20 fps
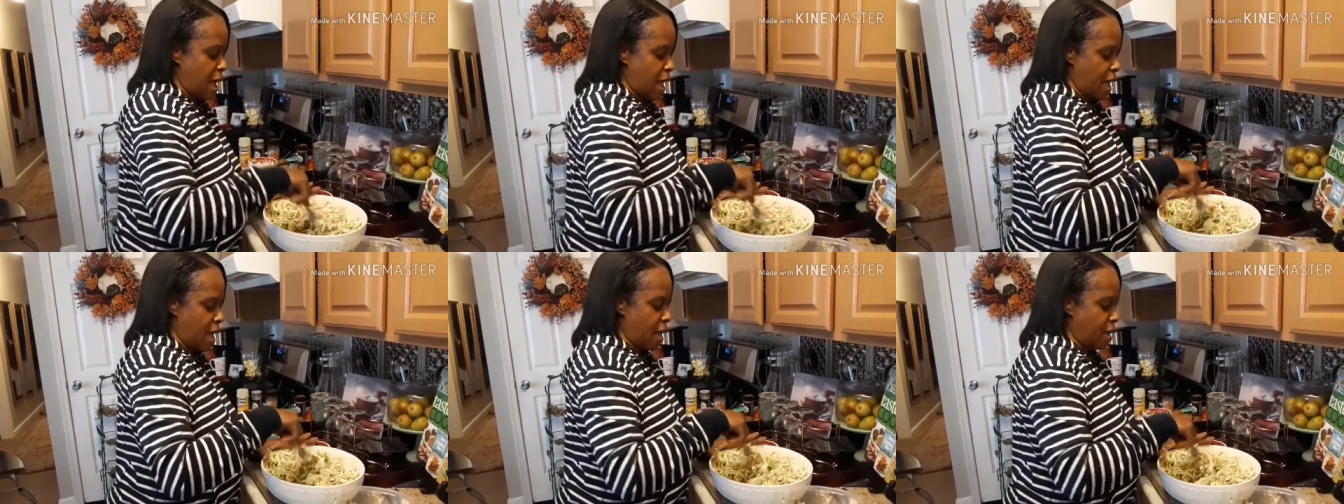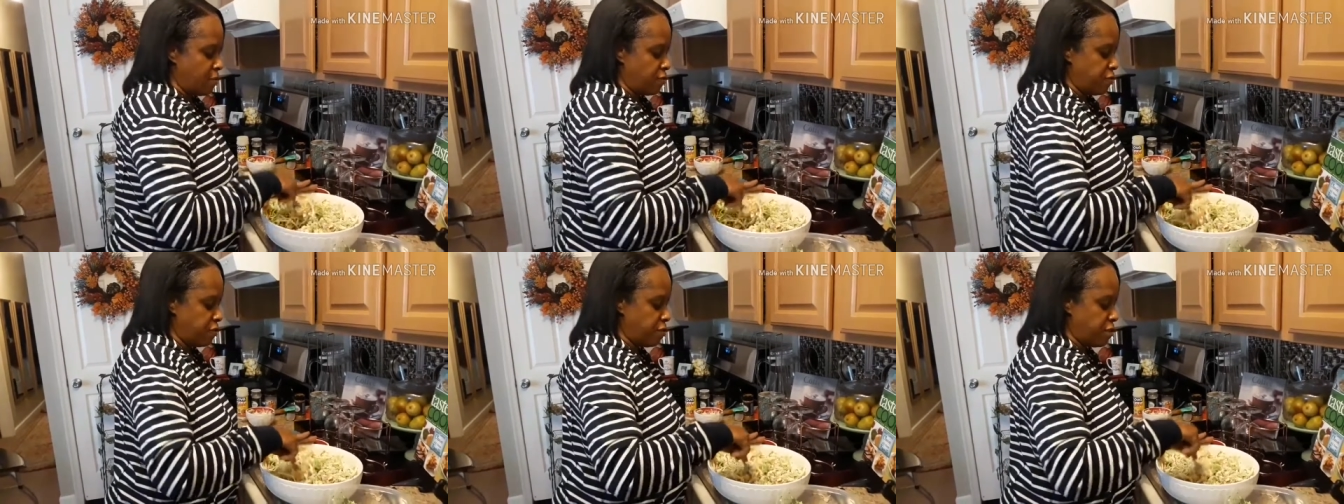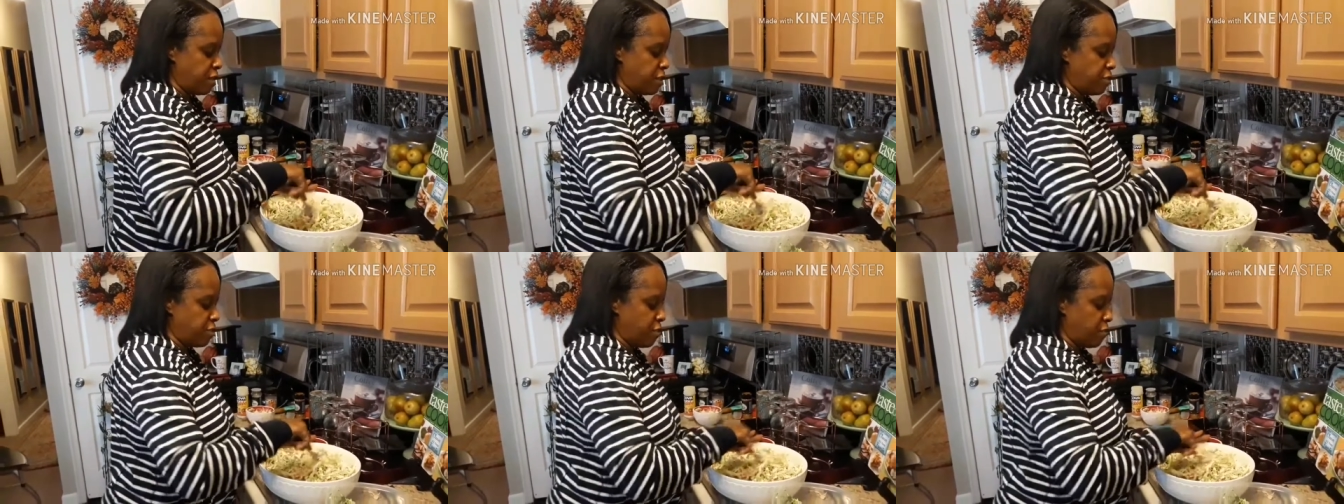and she
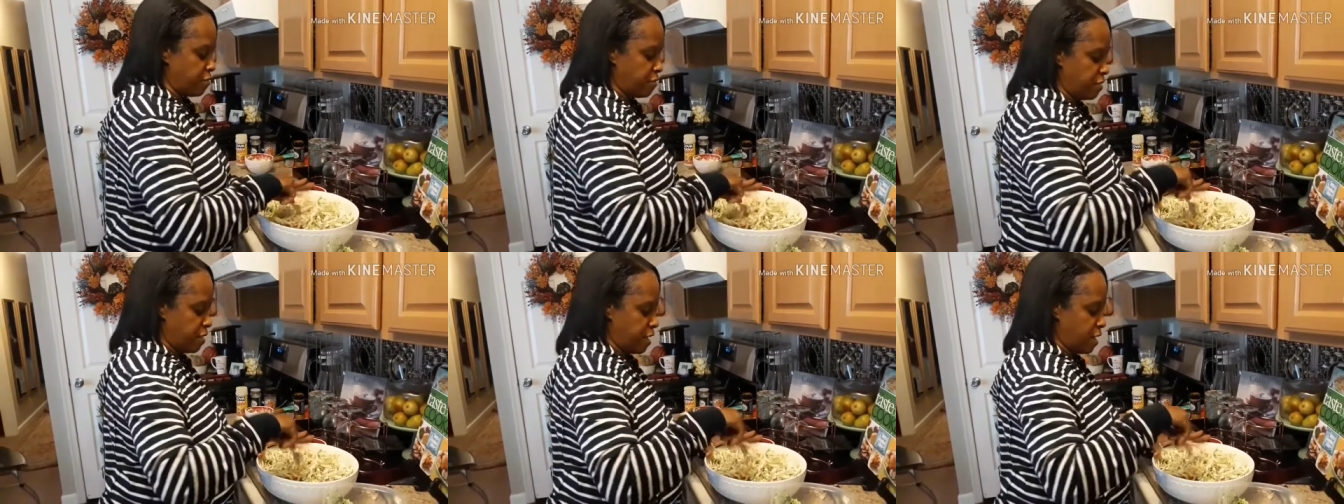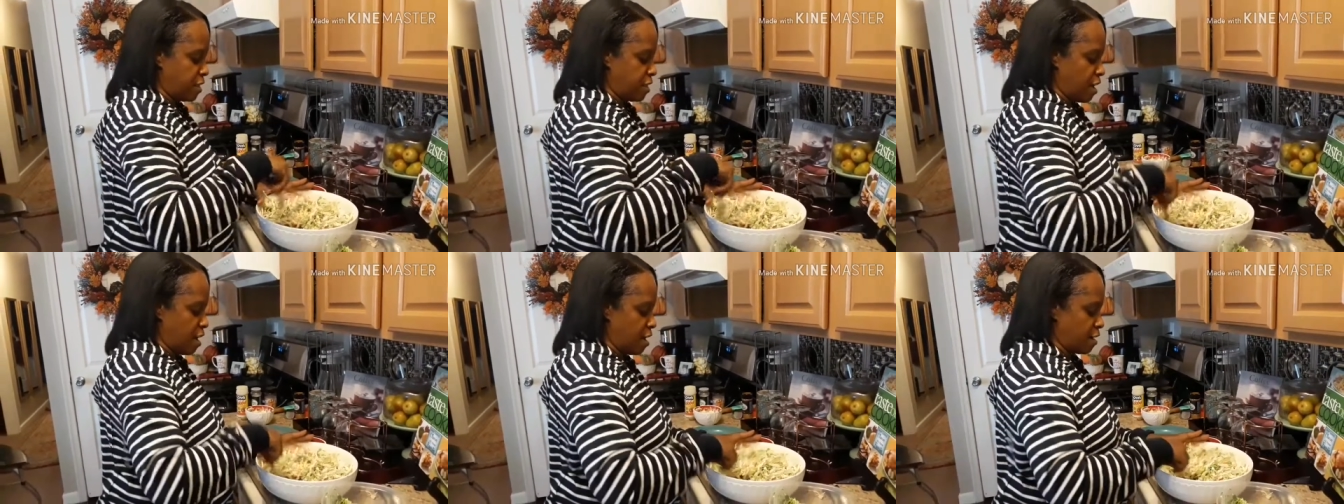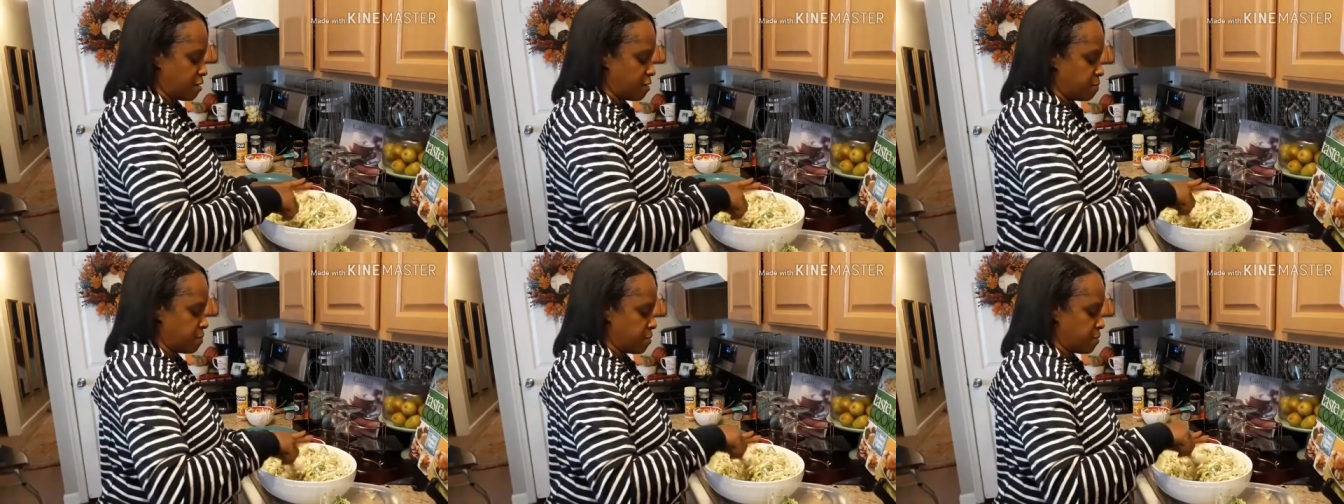did nursing in the
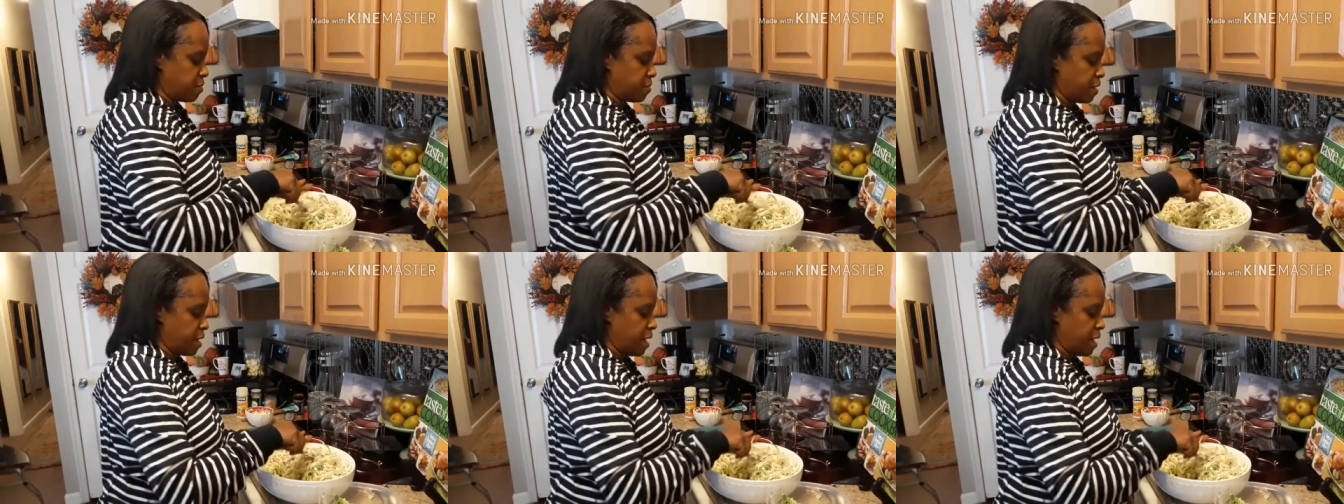hospital.